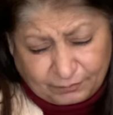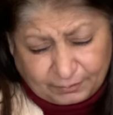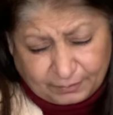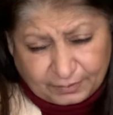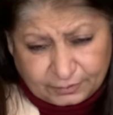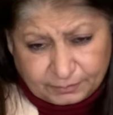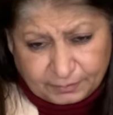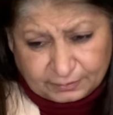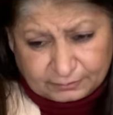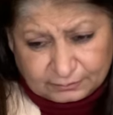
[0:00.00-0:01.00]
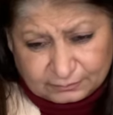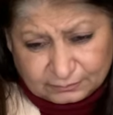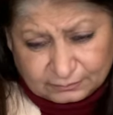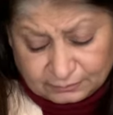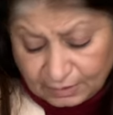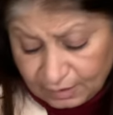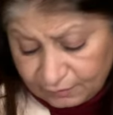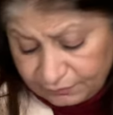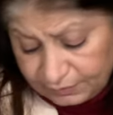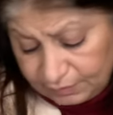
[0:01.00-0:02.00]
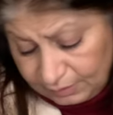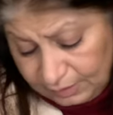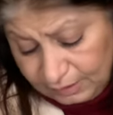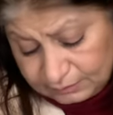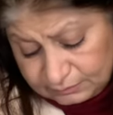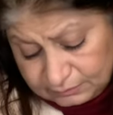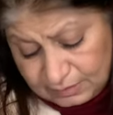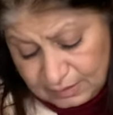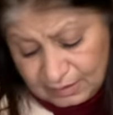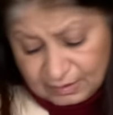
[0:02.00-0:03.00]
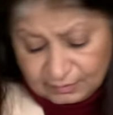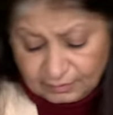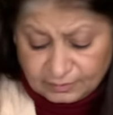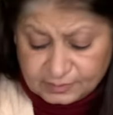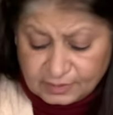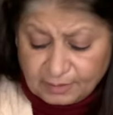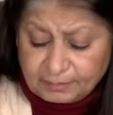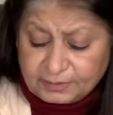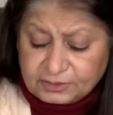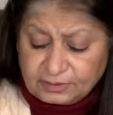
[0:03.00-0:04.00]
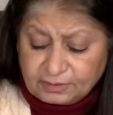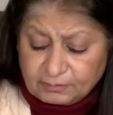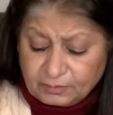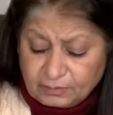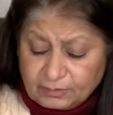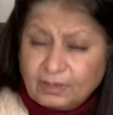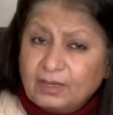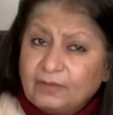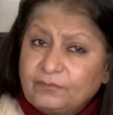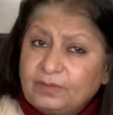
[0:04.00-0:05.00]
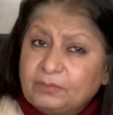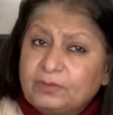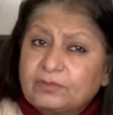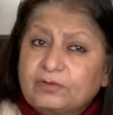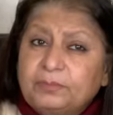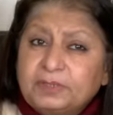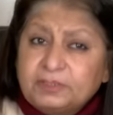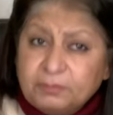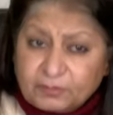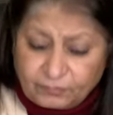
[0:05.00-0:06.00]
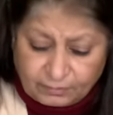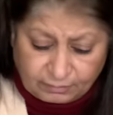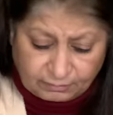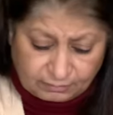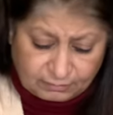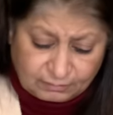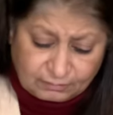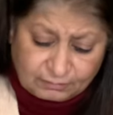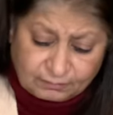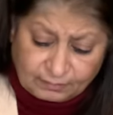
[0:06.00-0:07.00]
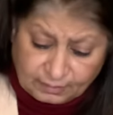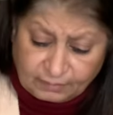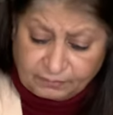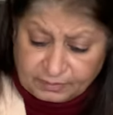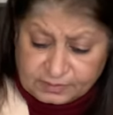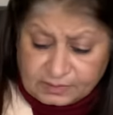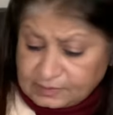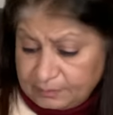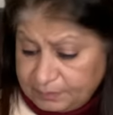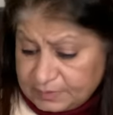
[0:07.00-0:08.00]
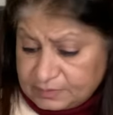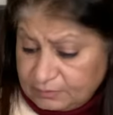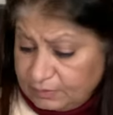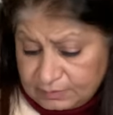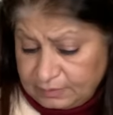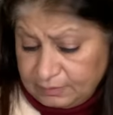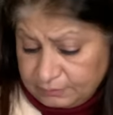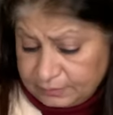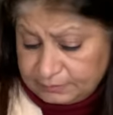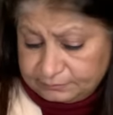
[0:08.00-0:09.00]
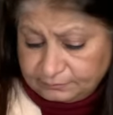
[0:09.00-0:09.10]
very much but they care for you a lot they are establishing more love and more commitment for you even it's the same person you are dealing with